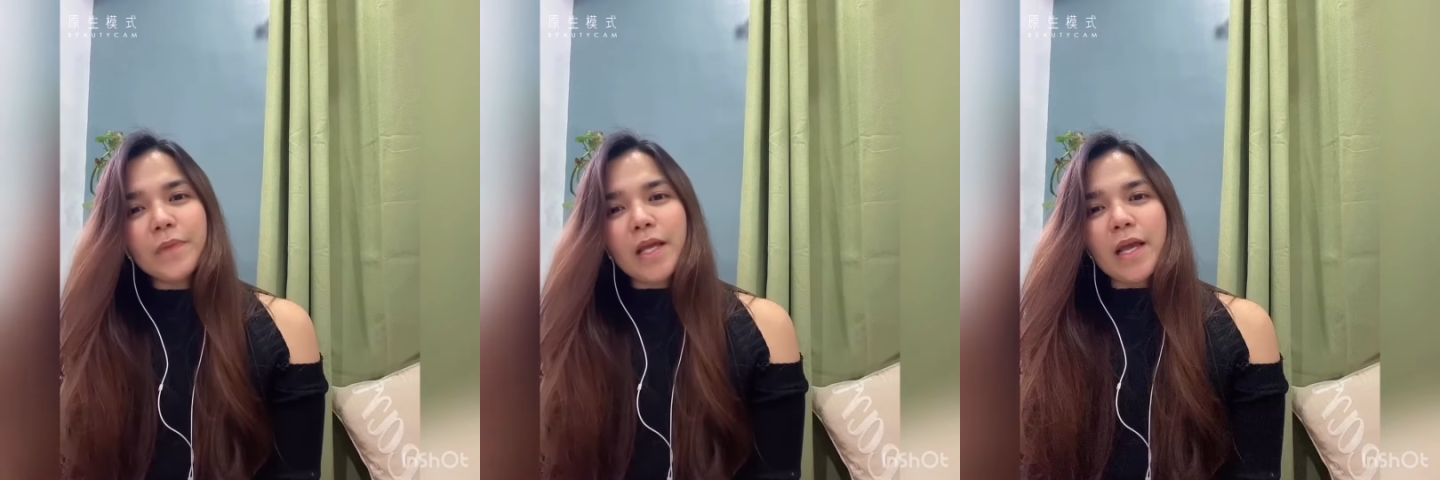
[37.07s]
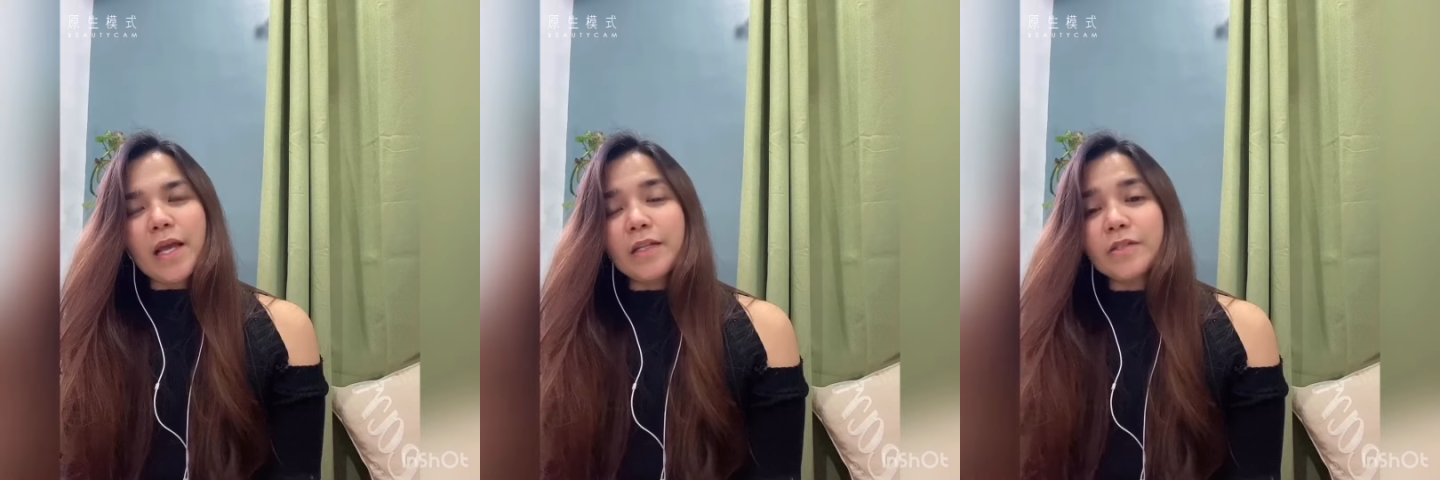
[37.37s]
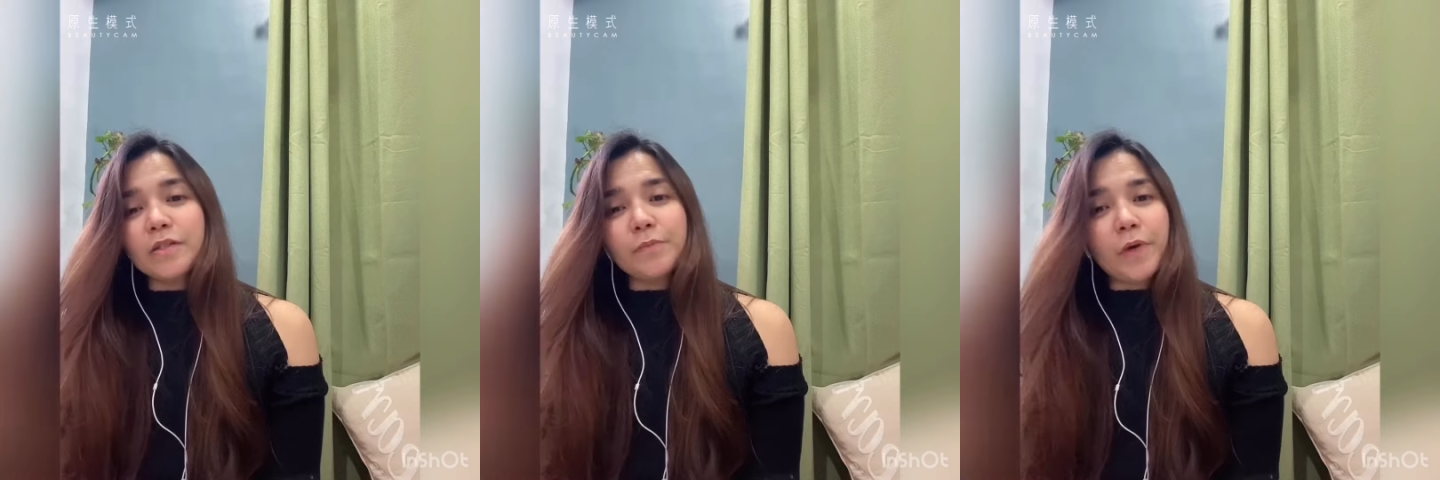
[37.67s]
and in
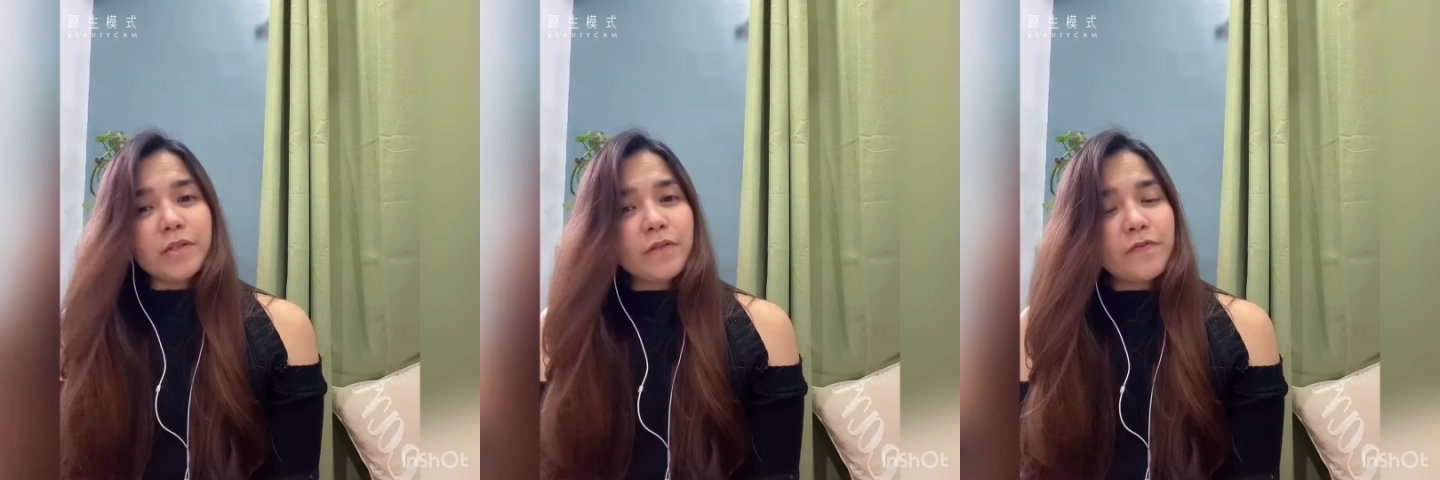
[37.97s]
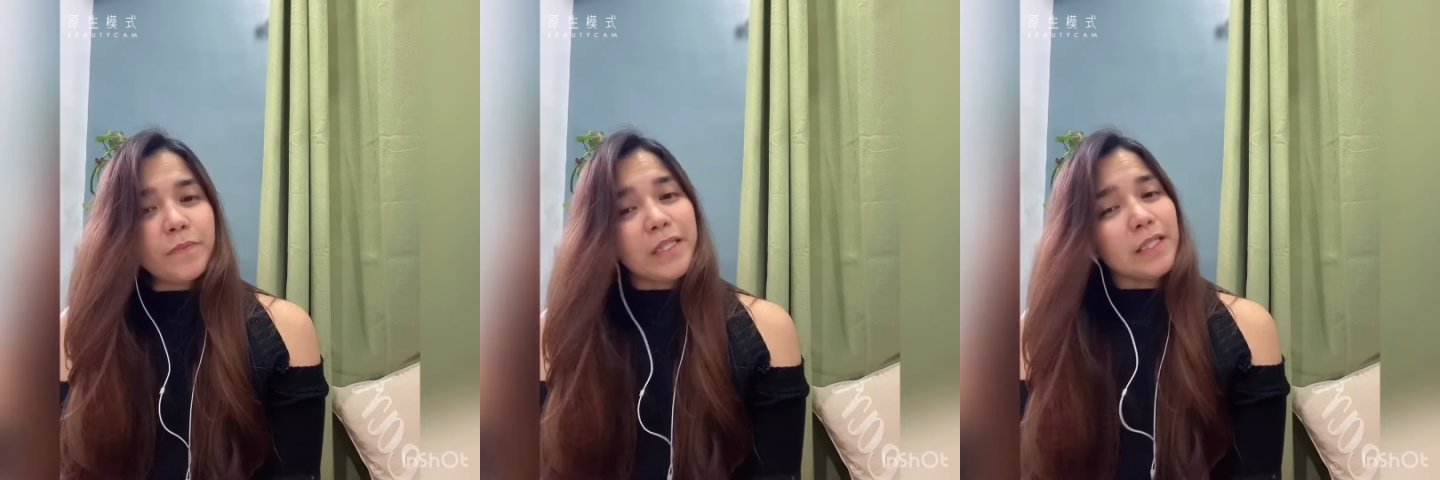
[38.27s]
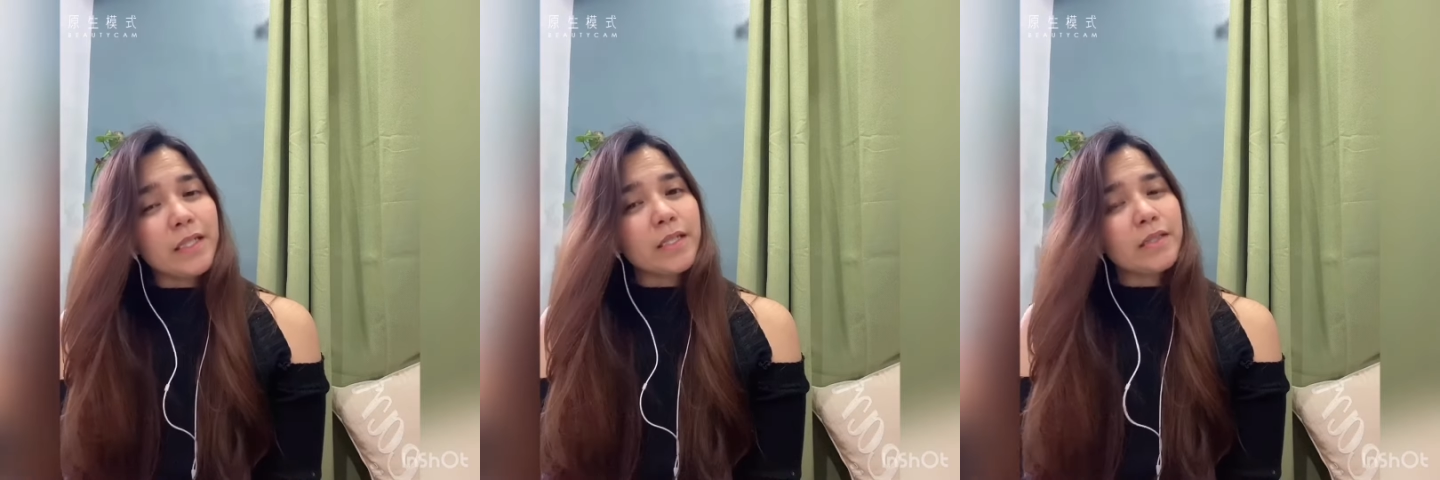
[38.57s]
some parts of the Middle
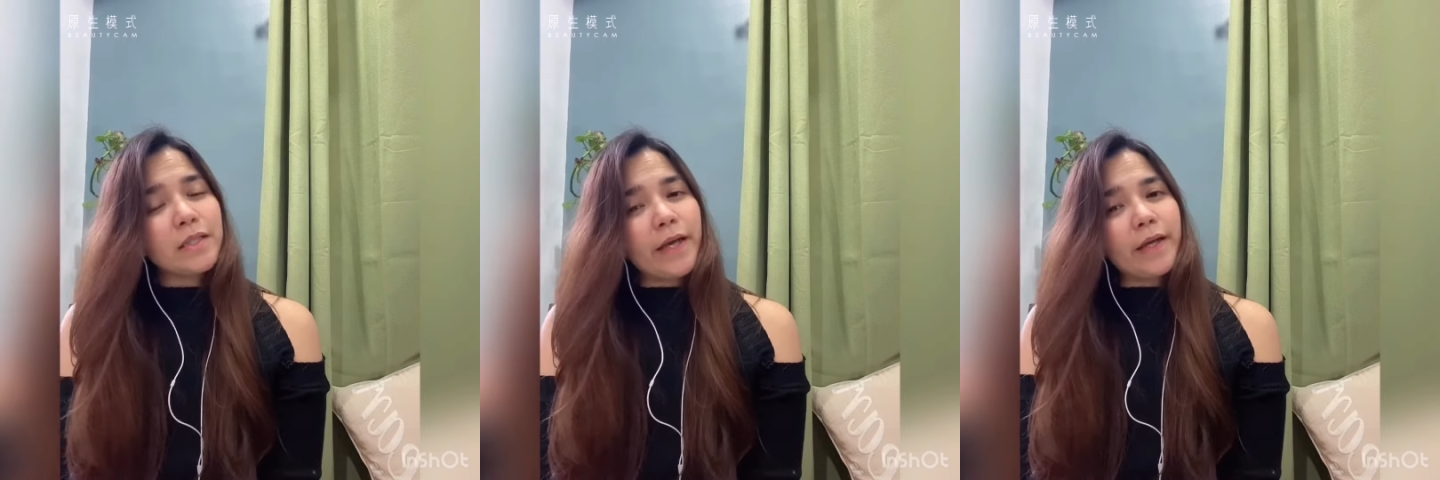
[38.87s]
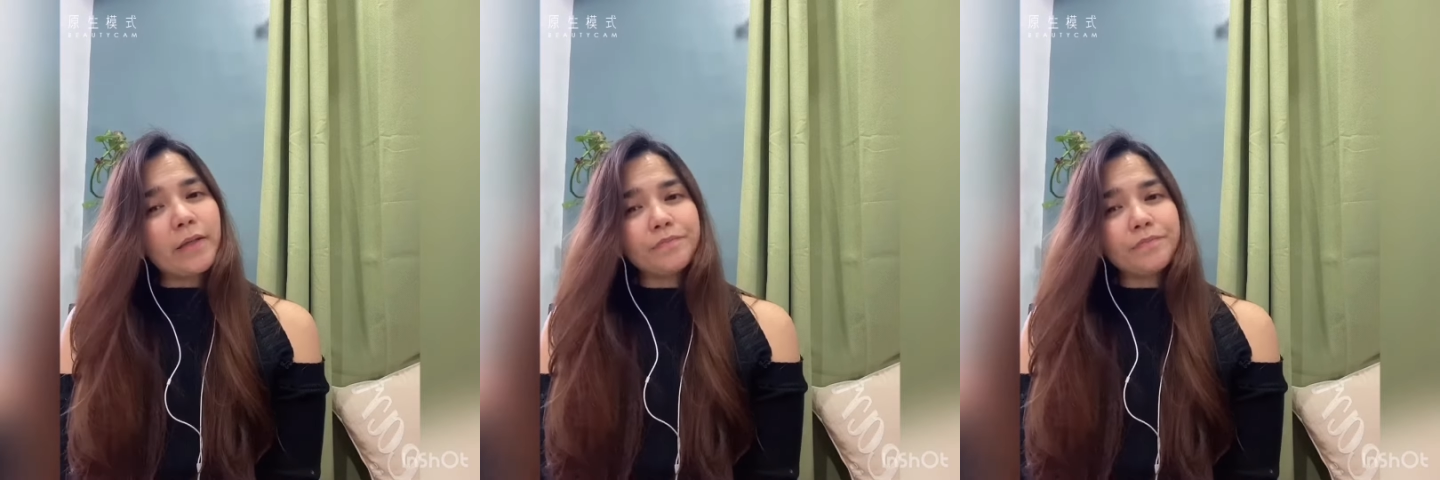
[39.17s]
East like